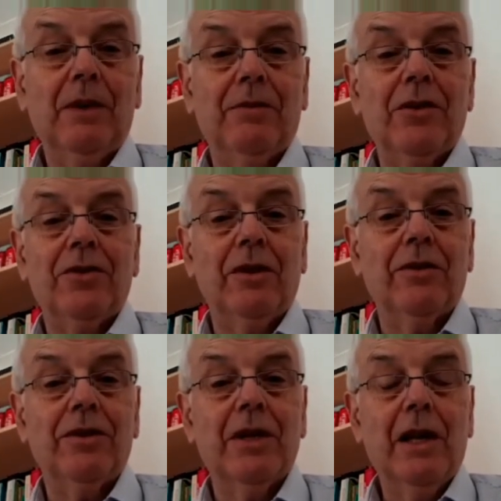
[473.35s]

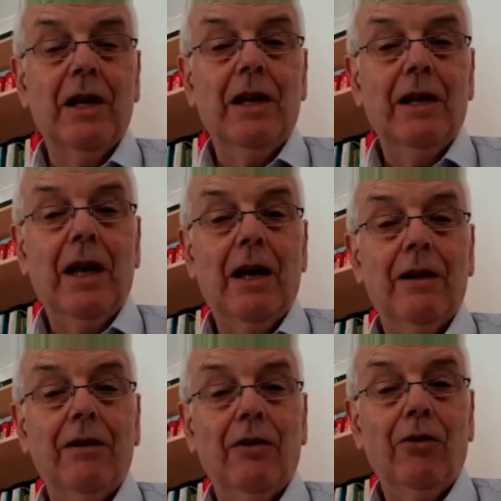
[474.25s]
Christians
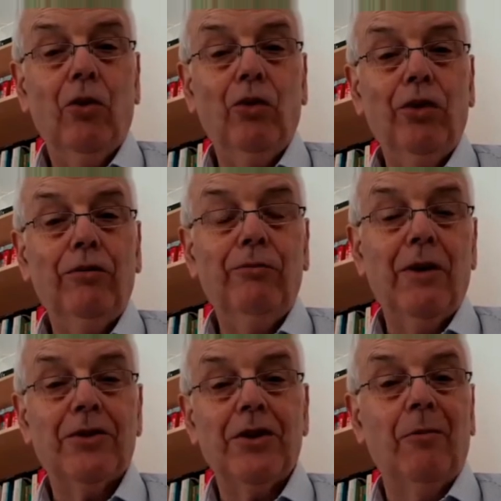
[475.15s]
uh,
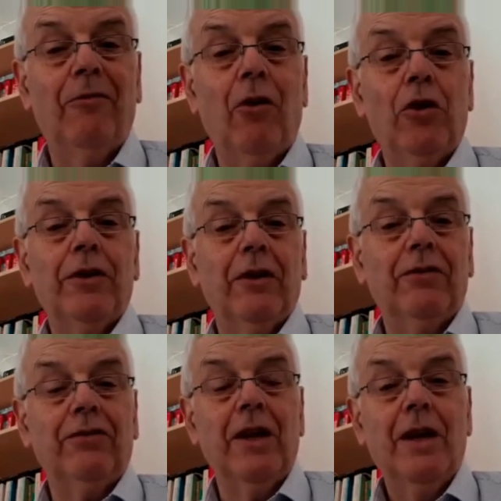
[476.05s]
hold with some
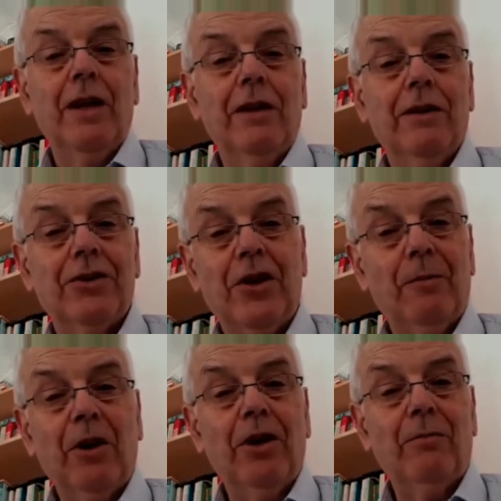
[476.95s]
fondness the
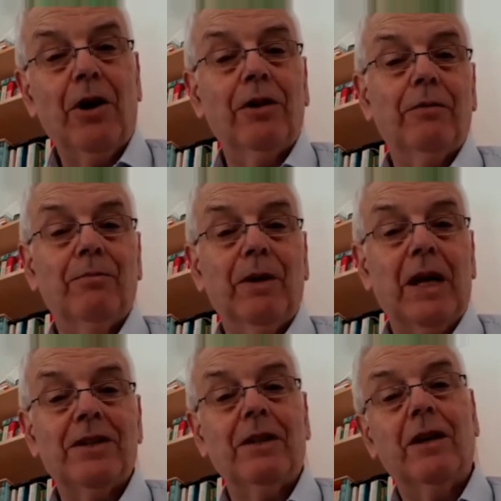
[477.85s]
Sermon on the Mount.
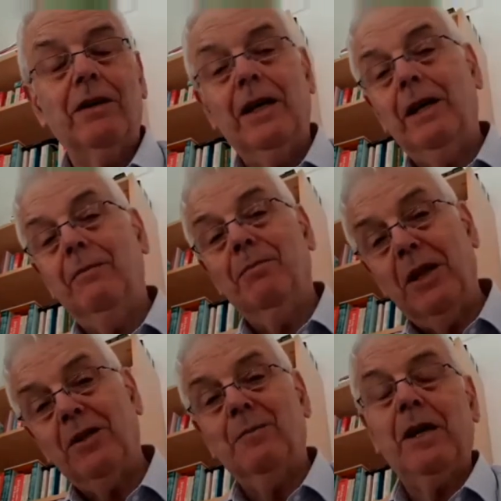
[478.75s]
Blessed are the
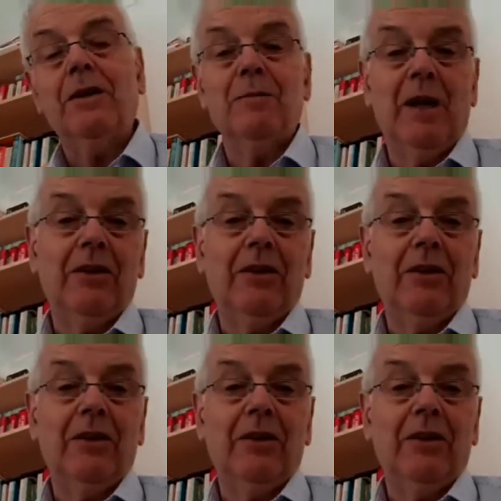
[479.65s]
peacemakers,